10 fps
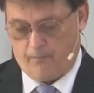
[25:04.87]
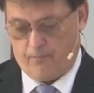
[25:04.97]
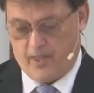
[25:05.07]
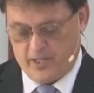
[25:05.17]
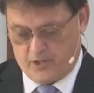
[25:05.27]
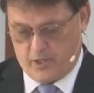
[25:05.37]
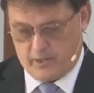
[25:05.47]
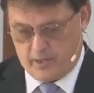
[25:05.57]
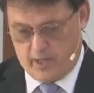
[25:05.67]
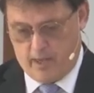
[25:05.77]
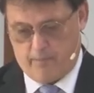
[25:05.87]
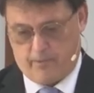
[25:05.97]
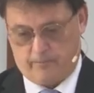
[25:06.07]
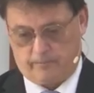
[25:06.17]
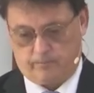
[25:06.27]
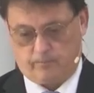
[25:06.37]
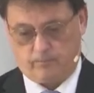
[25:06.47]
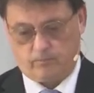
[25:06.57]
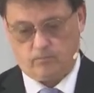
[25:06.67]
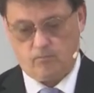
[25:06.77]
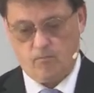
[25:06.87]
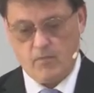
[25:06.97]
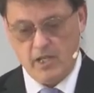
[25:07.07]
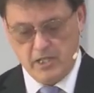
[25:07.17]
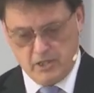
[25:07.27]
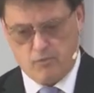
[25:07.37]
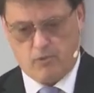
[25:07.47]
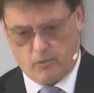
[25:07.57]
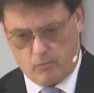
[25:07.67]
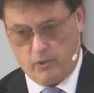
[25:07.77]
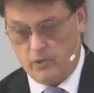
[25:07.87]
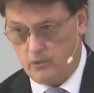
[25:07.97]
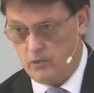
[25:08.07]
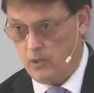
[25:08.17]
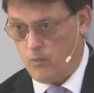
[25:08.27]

That's yet to happen. Israel will